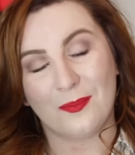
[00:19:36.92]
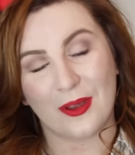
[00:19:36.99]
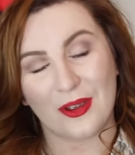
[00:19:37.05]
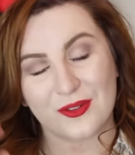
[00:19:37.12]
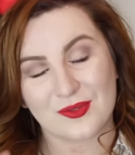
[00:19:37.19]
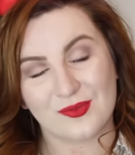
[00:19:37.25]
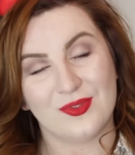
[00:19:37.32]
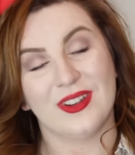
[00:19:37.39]

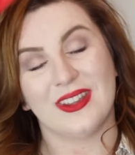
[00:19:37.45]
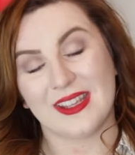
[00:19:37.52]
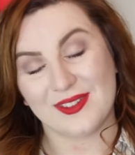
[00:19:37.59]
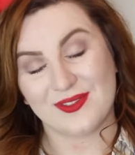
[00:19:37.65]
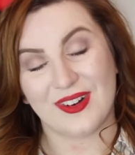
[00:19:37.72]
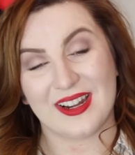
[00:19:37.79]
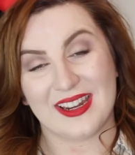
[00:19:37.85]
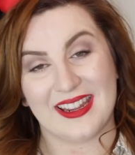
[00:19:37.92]
but it's really
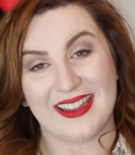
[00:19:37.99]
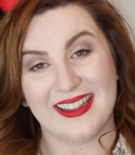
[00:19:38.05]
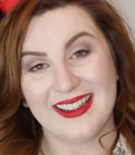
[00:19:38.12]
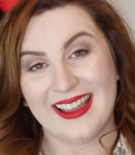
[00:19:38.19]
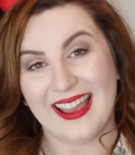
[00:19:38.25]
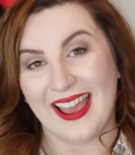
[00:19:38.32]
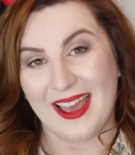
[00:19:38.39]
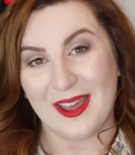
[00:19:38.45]
funny,
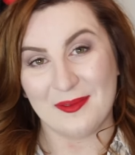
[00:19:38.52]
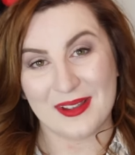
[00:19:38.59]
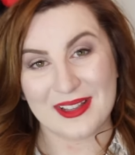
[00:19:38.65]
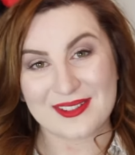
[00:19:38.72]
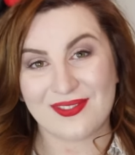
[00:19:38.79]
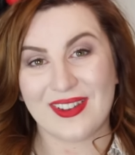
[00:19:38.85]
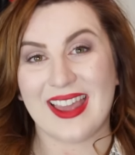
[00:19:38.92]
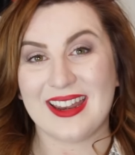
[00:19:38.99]
um,
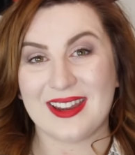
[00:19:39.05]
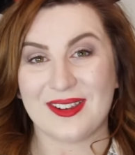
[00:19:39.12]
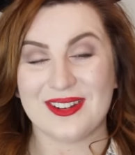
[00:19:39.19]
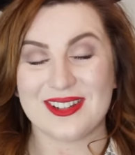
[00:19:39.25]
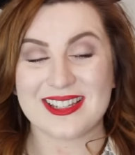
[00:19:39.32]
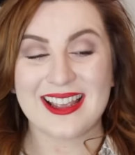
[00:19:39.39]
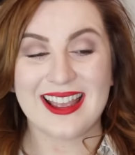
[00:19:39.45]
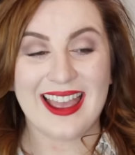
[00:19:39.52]
it's very
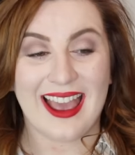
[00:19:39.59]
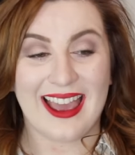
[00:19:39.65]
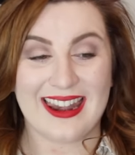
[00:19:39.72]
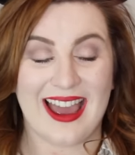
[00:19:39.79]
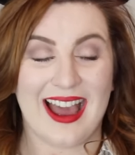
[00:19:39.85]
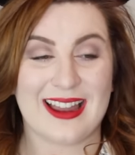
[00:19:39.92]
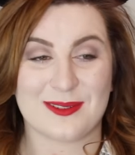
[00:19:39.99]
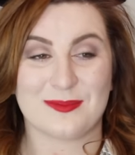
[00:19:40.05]
good.
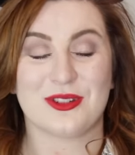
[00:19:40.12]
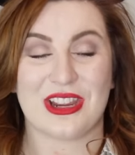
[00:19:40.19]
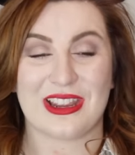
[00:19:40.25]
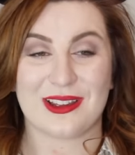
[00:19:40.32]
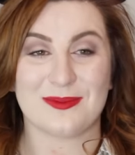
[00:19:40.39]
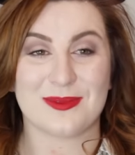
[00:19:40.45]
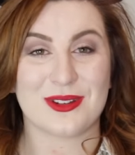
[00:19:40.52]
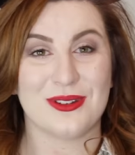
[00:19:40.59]
And Adam
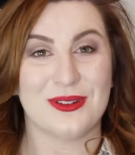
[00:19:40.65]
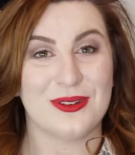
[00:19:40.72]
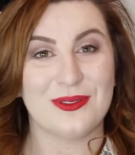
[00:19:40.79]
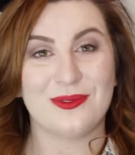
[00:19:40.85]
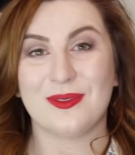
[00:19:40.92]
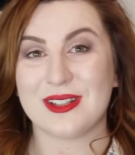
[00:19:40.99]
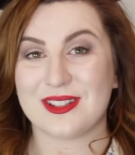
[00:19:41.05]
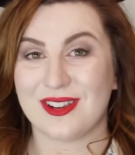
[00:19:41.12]
Jacobs,
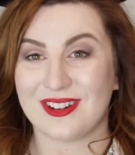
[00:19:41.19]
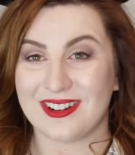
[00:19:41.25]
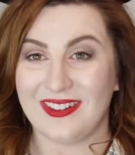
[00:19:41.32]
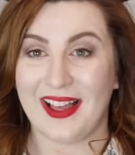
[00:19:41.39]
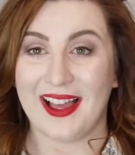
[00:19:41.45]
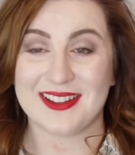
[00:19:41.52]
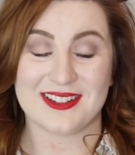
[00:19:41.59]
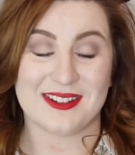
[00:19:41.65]
who was their
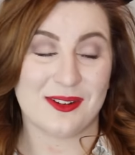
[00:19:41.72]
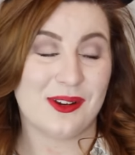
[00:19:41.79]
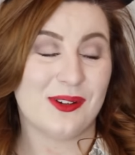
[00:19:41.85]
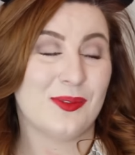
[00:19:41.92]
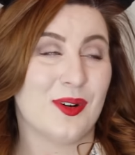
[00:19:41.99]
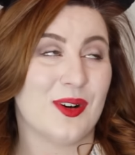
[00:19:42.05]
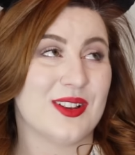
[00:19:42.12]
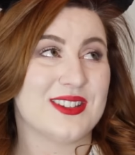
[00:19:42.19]
Aladdin,
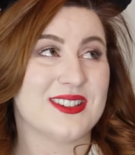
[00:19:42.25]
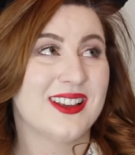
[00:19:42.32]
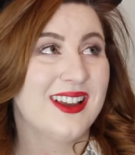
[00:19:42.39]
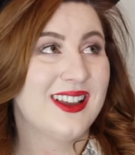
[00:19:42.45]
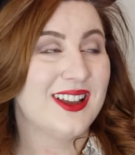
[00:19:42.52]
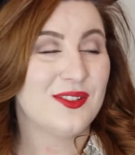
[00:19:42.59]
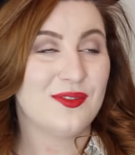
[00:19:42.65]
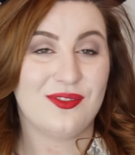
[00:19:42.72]
was
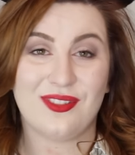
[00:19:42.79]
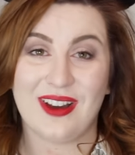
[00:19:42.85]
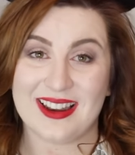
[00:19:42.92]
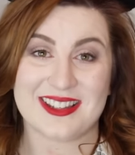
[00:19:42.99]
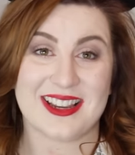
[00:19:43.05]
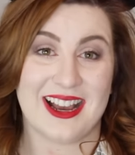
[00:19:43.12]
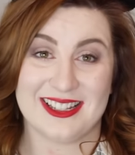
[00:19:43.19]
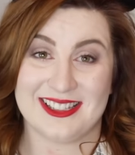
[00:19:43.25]

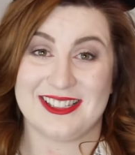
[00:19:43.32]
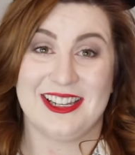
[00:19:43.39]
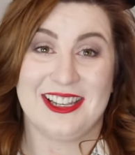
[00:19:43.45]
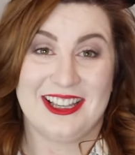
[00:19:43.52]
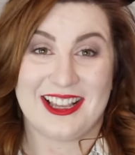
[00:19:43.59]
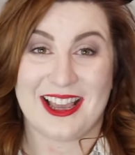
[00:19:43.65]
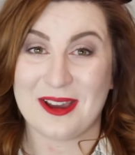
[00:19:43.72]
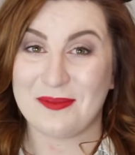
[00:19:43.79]

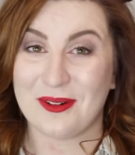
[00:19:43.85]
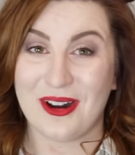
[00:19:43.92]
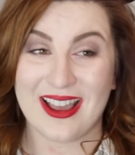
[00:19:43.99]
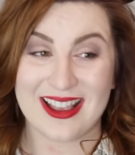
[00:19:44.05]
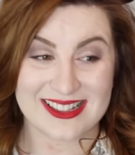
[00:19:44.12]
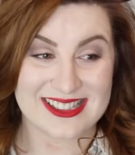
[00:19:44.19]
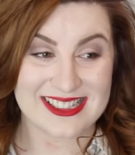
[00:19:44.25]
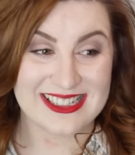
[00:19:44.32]
fantastic. I
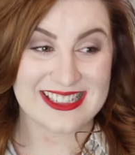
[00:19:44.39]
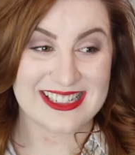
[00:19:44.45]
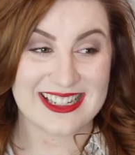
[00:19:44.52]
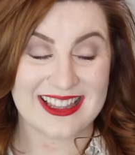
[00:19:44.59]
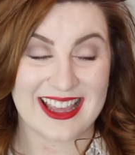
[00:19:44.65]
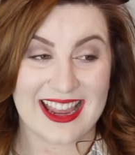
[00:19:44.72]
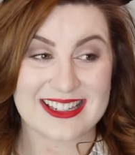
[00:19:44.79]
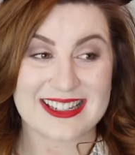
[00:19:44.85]
bought his C
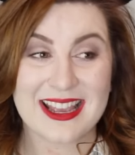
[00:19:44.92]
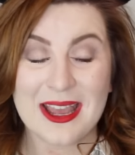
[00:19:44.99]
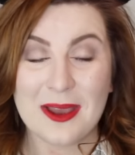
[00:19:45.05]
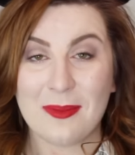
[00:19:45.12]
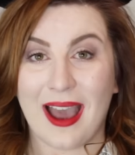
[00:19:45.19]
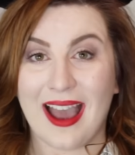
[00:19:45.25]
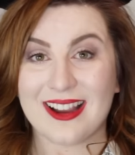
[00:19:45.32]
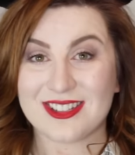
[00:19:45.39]
D at the end,
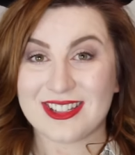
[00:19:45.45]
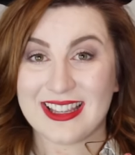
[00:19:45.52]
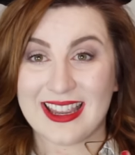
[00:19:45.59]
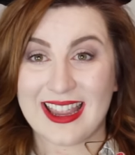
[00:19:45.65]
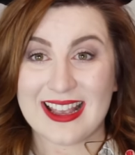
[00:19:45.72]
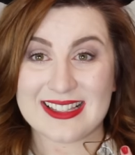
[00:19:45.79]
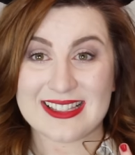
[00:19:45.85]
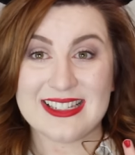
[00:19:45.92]
but
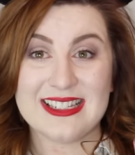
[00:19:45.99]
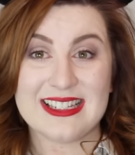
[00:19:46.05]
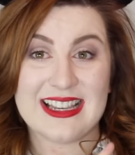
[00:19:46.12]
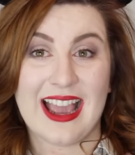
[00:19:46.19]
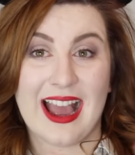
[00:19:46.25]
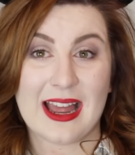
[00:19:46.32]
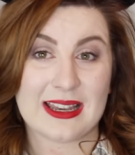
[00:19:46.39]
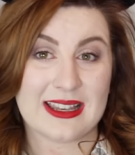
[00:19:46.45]
actually his C
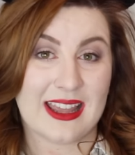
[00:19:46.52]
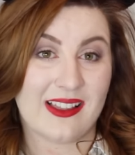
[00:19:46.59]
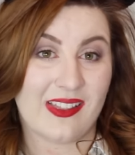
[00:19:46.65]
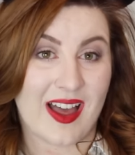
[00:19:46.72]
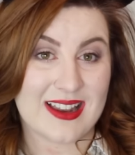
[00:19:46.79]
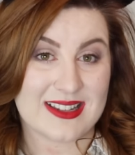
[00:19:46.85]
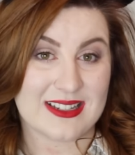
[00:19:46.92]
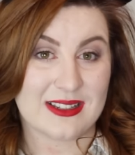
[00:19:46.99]
D and the
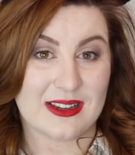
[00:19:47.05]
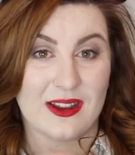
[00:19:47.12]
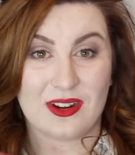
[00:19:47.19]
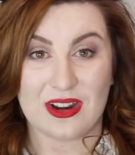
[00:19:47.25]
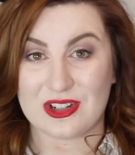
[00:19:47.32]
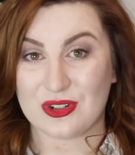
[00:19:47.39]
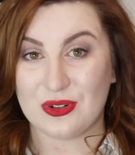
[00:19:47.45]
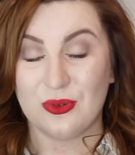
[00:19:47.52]
Aladdin
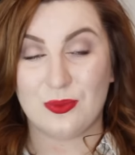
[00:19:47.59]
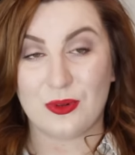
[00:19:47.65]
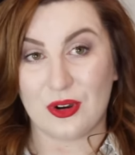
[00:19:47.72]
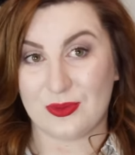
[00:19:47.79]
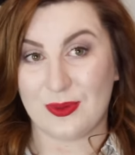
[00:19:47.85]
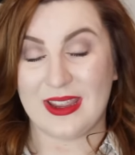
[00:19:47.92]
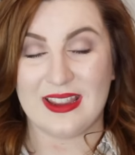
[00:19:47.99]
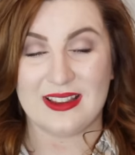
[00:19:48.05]
original
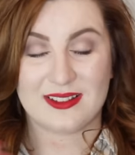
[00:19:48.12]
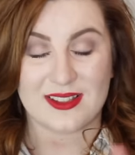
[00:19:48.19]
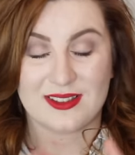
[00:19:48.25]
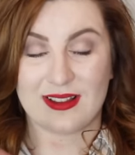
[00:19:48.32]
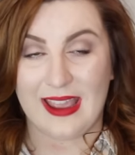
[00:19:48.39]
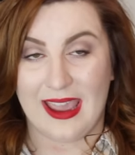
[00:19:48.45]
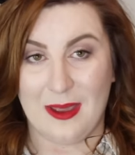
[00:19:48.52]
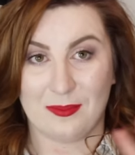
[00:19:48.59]
Broadway
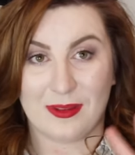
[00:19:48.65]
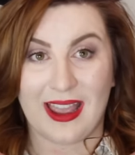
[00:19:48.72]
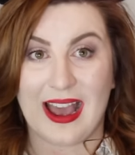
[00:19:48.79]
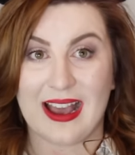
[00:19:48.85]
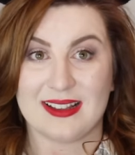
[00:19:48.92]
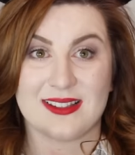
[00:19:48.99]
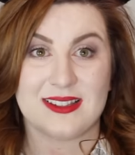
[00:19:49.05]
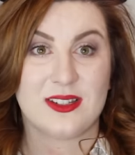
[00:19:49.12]
um,
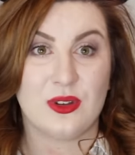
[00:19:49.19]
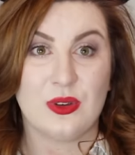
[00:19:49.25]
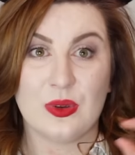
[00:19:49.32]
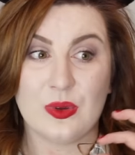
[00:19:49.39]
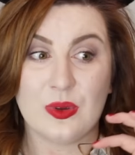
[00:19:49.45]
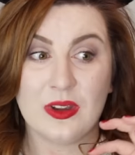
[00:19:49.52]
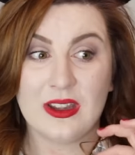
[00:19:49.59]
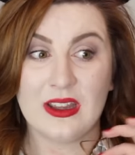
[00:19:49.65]
cast,
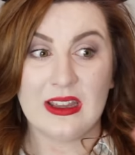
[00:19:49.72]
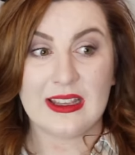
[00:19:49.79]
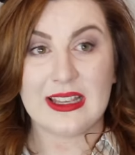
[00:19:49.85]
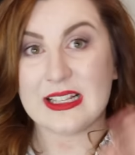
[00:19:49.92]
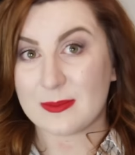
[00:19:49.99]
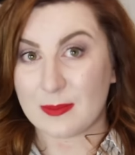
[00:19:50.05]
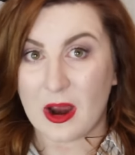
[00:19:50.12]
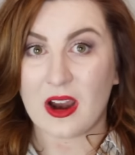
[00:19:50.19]
who
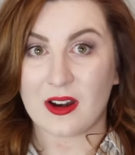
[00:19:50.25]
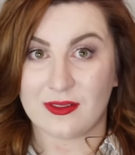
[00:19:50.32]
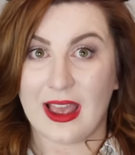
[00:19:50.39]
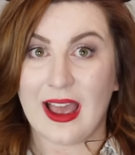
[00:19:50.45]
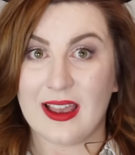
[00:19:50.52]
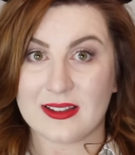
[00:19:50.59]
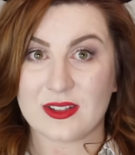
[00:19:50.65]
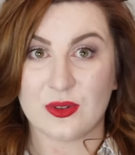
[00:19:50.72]
he's part of
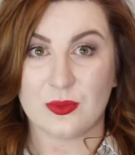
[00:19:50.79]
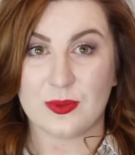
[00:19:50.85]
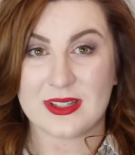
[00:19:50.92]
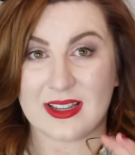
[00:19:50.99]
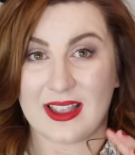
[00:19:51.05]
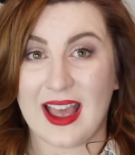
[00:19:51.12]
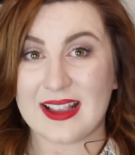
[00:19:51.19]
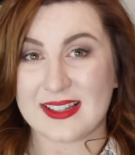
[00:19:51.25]
that, so it
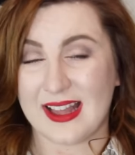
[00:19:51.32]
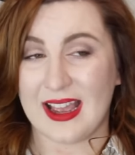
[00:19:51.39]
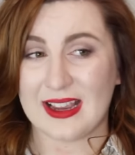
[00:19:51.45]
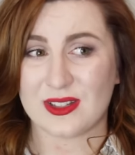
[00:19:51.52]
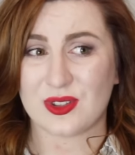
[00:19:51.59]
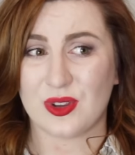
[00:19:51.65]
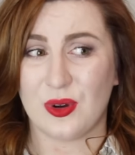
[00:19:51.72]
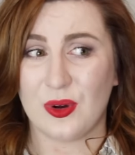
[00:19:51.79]
was the cast that
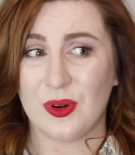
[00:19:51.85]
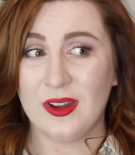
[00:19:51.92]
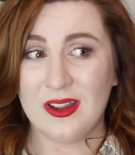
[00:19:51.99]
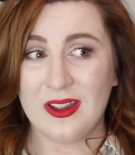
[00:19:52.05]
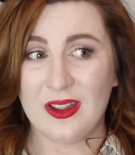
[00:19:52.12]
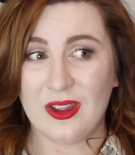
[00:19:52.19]
I saw,